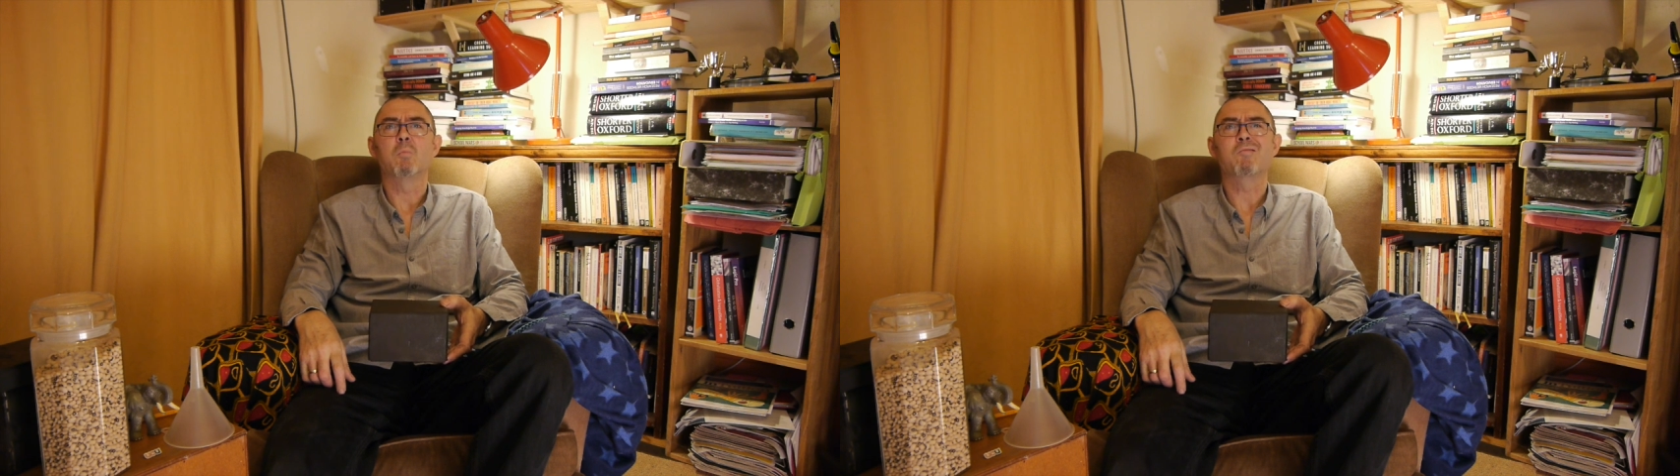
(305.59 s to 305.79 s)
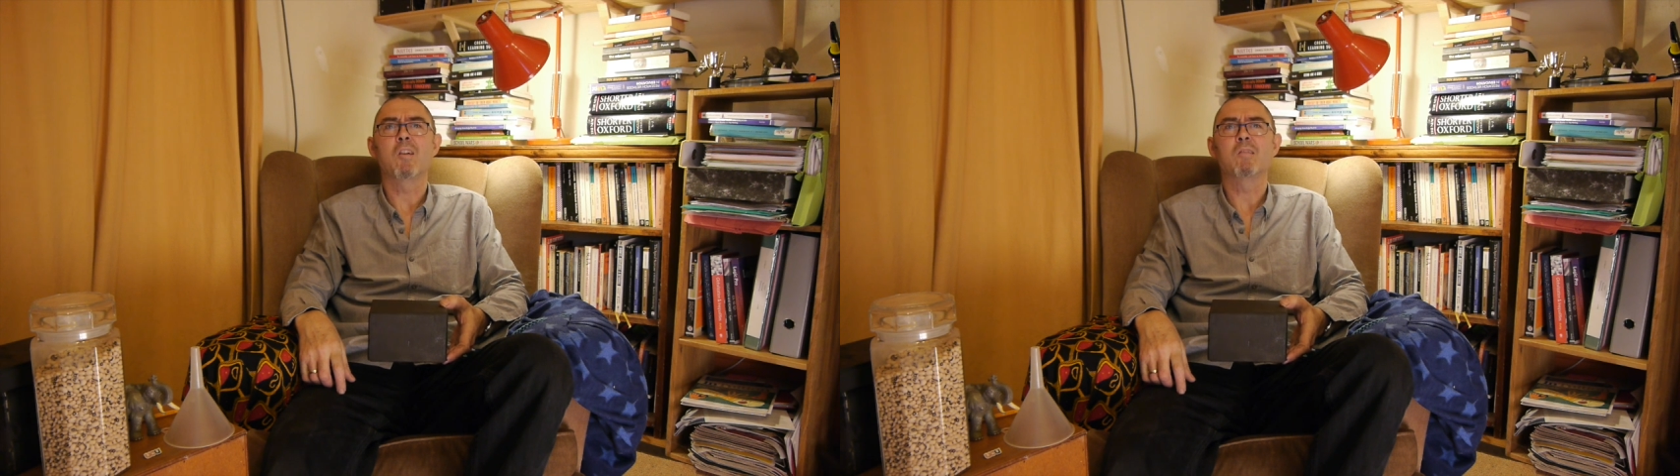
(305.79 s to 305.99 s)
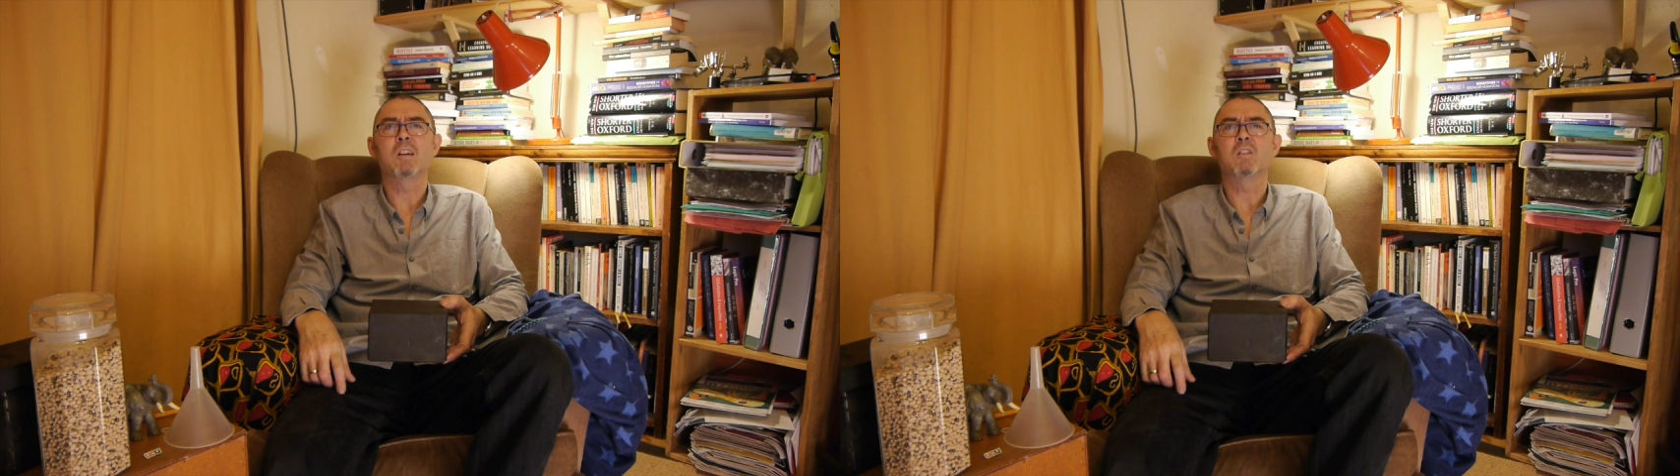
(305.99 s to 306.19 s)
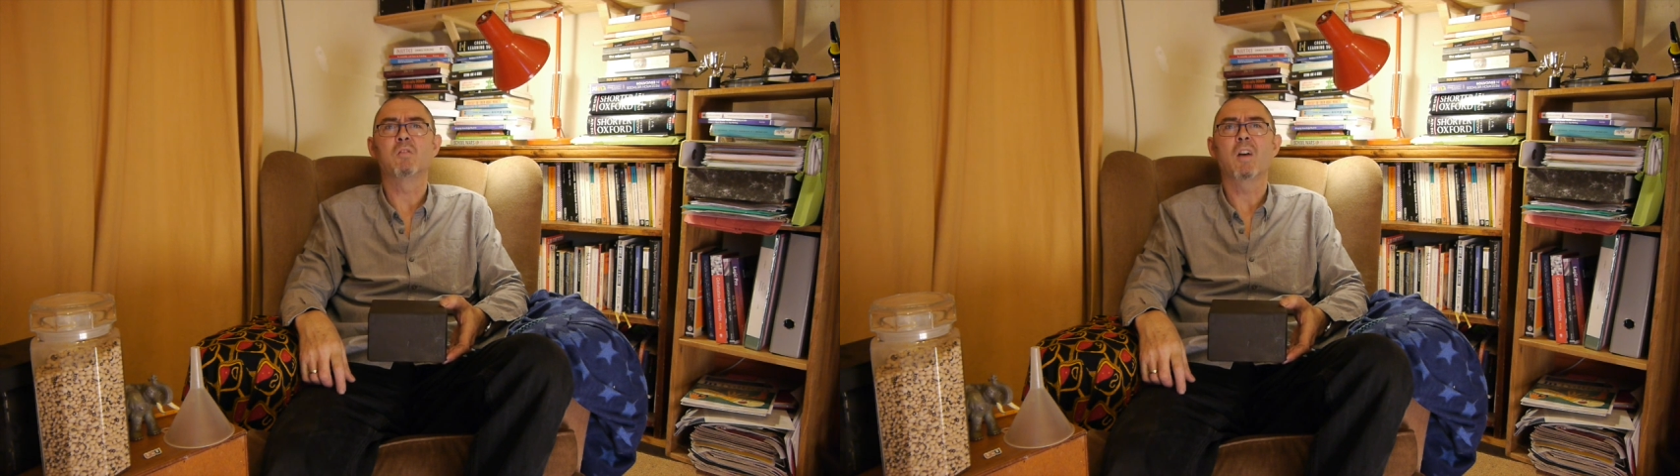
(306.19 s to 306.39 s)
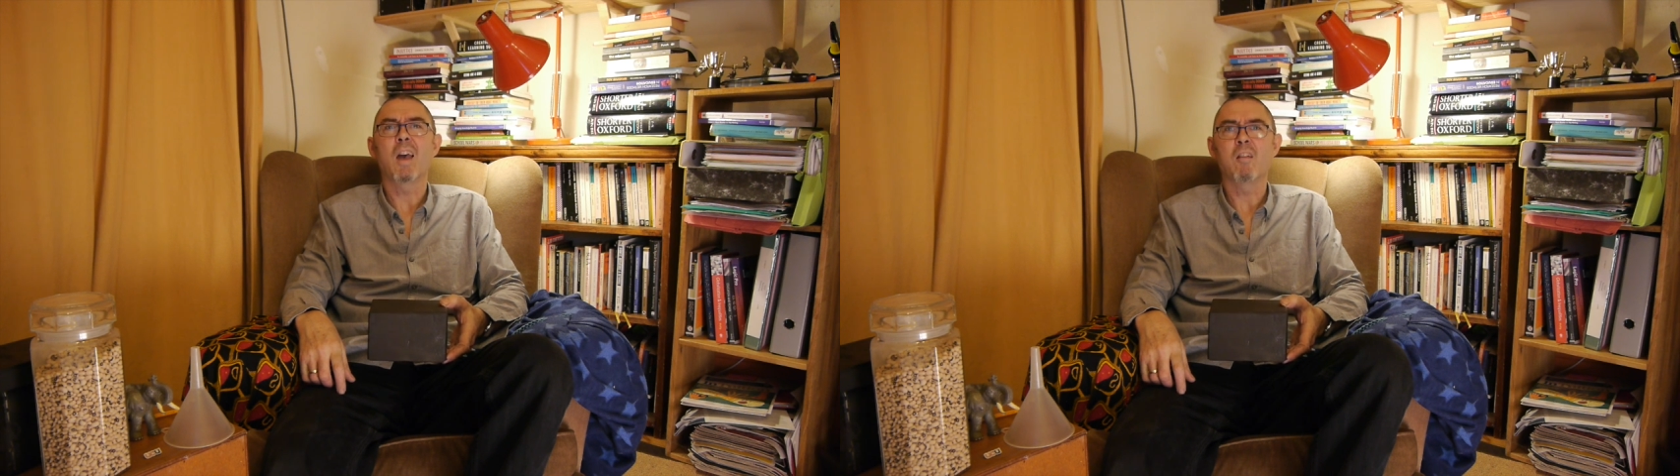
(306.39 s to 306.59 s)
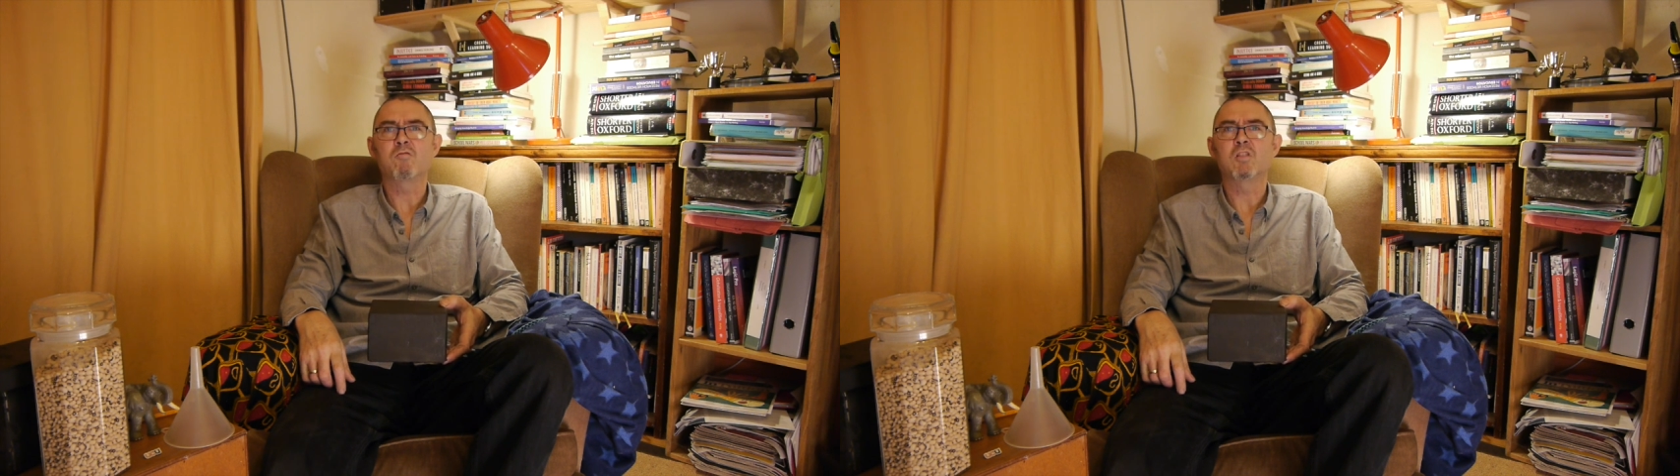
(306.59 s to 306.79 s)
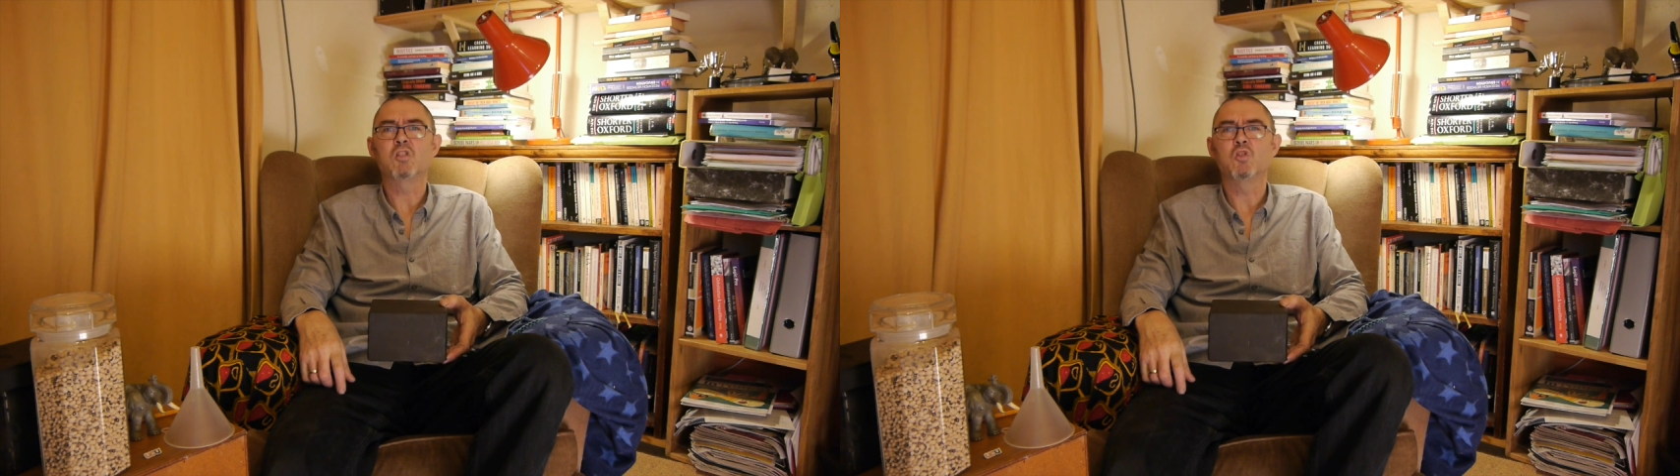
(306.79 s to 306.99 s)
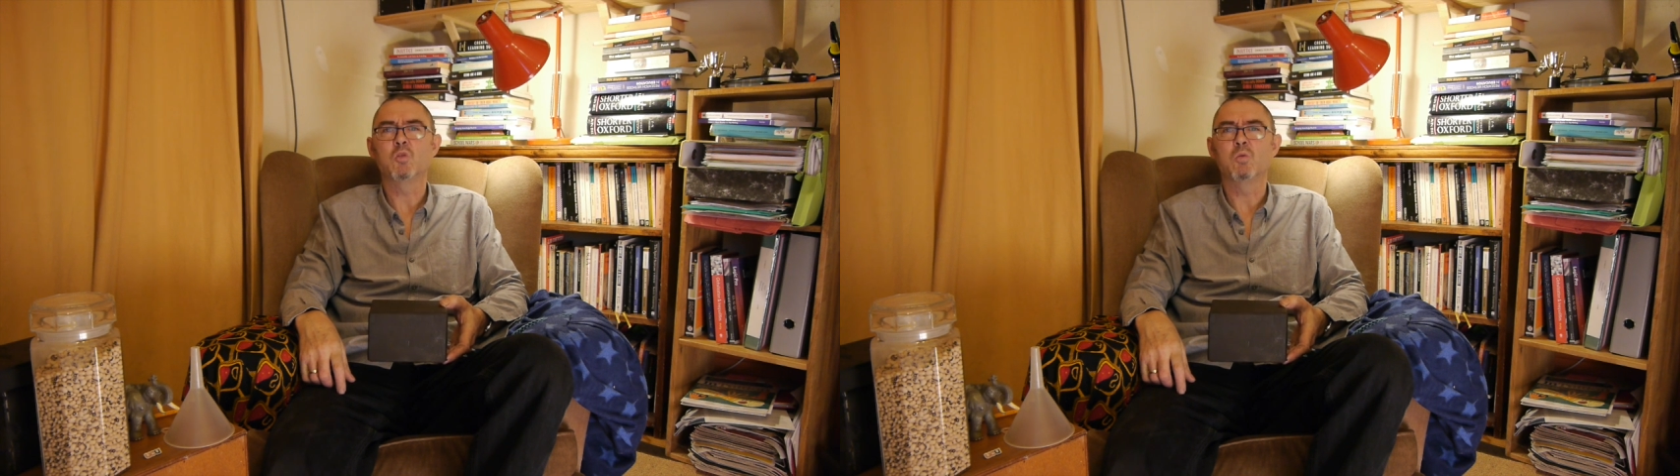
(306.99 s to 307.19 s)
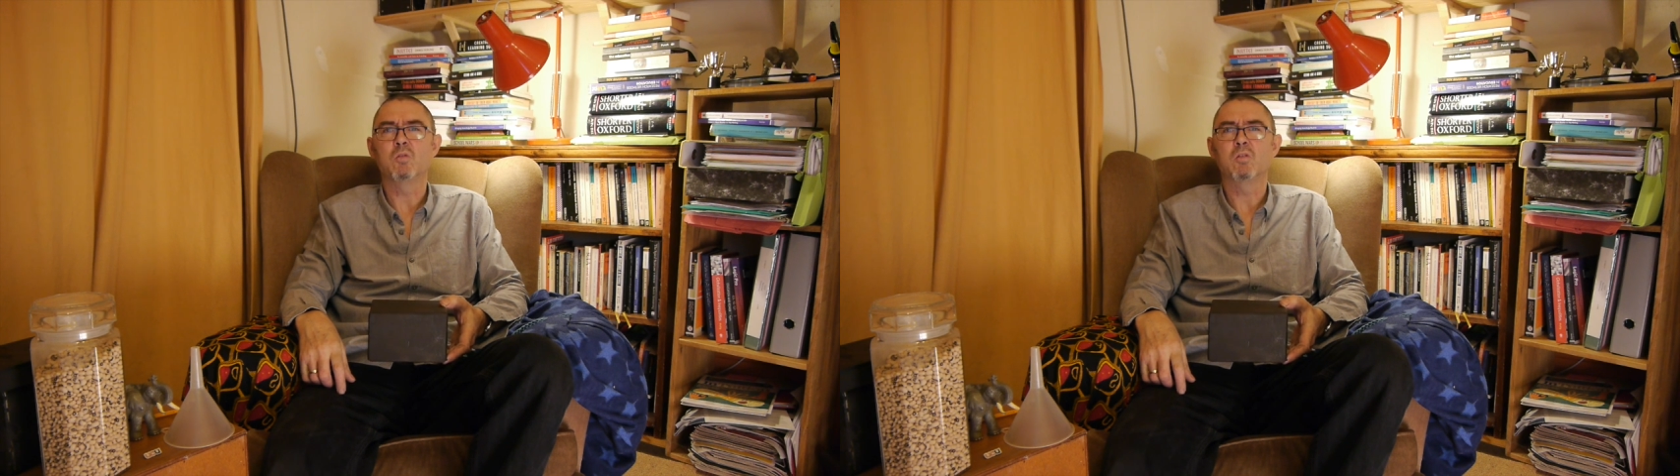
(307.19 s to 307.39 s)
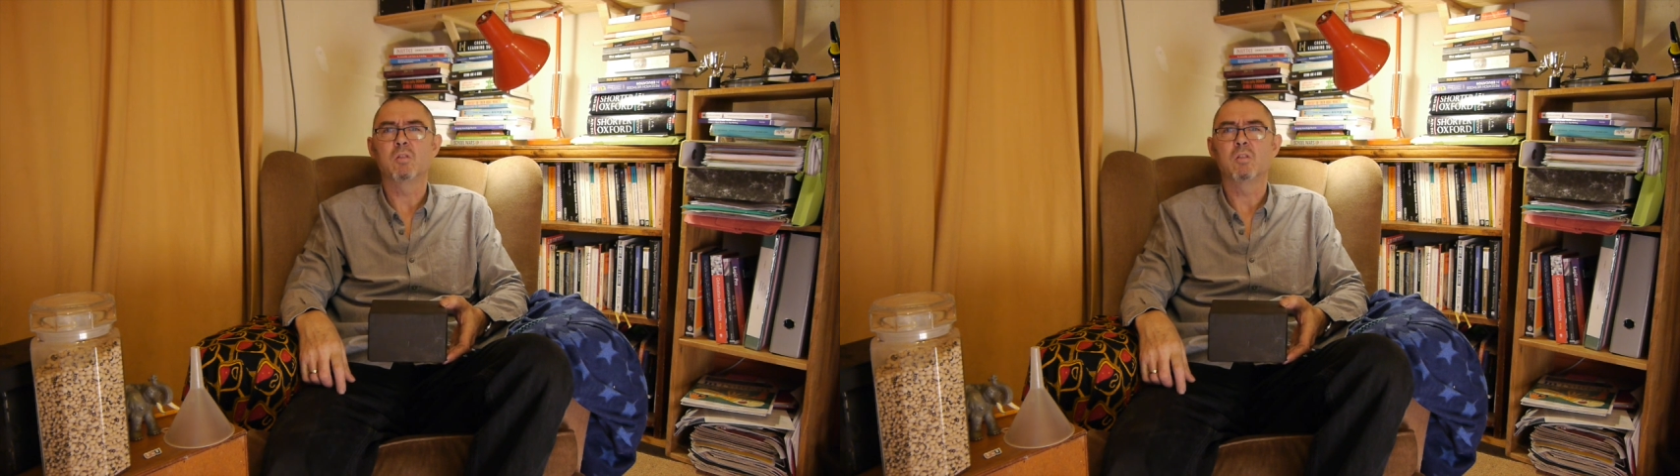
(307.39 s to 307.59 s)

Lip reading: progress of every student.